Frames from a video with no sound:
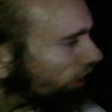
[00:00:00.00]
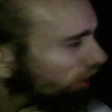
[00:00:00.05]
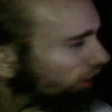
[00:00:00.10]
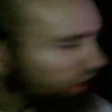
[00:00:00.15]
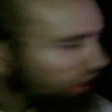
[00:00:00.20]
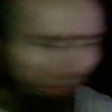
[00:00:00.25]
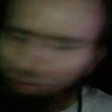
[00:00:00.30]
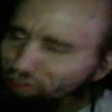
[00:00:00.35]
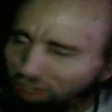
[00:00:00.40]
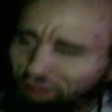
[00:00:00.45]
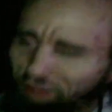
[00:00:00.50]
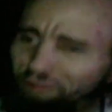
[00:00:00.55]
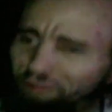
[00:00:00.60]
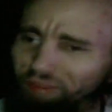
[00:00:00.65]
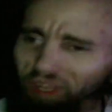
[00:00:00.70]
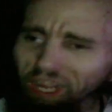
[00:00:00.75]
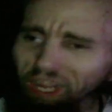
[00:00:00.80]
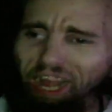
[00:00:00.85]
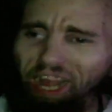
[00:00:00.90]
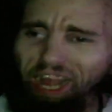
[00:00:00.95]
the same
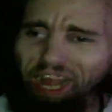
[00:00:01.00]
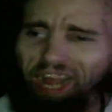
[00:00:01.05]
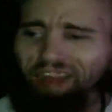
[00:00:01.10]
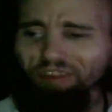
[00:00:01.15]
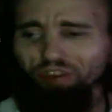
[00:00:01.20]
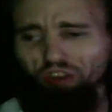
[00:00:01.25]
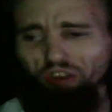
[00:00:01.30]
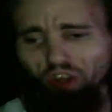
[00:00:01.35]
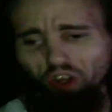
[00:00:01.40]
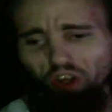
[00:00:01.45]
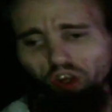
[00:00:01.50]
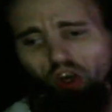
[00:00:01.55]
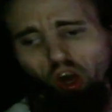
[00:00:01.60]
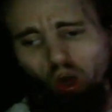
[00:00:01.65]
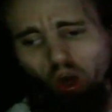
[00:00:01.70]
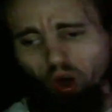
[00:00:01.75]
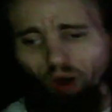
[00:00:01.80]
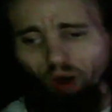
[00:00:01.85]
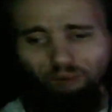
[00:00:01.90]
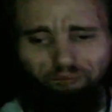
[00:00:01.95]
thing I asked
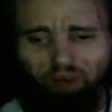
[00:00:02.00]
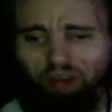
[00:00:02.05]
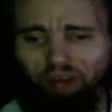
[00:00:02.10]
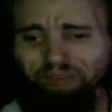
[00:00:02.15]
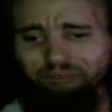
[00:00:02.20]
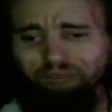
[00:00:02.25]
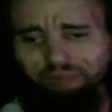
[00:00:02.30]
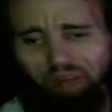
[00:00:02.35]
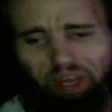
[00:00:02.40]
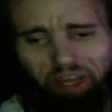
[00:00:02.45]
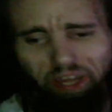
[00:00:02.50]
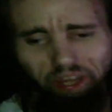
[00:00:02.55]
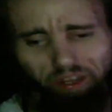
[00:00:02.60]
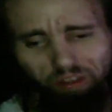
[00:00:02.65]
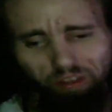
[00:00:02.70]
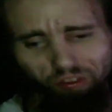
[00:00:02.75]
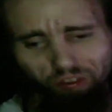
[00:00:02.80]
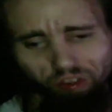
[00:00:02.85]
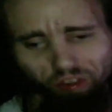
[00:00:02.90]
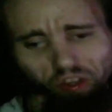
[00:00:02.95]
all my
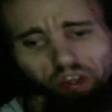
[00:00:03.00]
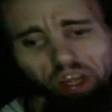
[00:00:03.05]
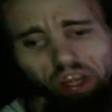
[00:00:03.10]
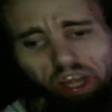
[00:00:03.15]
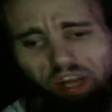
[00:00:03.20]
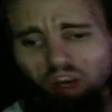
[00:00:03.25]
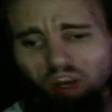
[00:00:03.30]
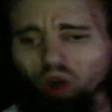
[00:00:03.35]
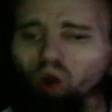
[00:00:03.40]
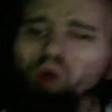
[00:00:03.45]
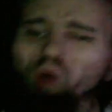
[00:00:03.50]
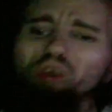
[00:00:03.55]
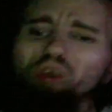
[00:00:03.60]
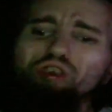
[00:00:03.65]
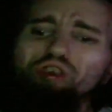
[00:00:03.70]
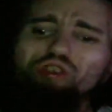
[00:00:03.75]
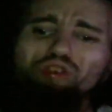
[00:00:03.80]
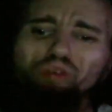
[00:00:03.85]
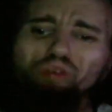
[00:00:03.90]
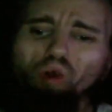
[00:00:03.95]
fans and all
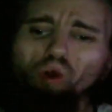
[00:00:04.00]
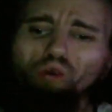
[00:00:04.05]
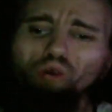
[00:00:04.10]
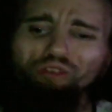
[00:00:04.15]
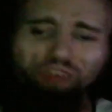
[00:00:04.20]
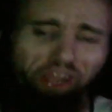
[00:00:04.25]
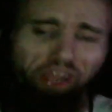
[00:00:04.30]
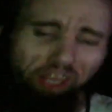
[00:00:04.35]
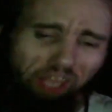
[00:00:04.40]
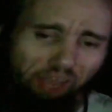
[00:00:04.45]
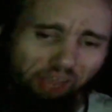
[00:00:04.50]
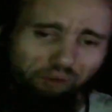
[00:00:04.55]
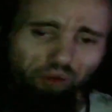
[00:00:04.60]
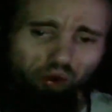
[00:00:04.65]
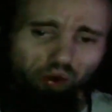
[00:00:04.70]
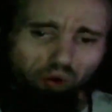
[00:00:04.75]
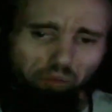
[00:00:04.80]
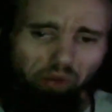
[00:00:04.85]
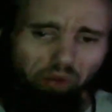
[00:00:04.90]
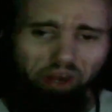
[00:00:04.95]
you trolls that came
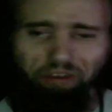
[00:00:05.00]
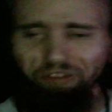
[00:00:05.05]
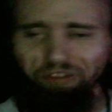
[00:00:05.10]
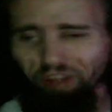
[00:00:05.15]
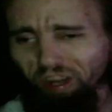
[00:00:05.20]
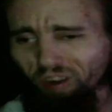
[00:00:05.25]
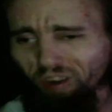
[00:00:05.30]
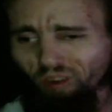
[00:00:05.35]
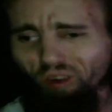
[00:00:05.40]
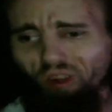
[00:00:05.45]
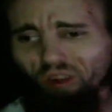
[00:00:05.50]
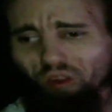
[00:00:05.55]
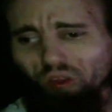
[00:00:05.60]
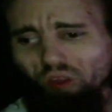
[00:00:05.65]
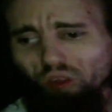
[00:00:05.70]
over my channel.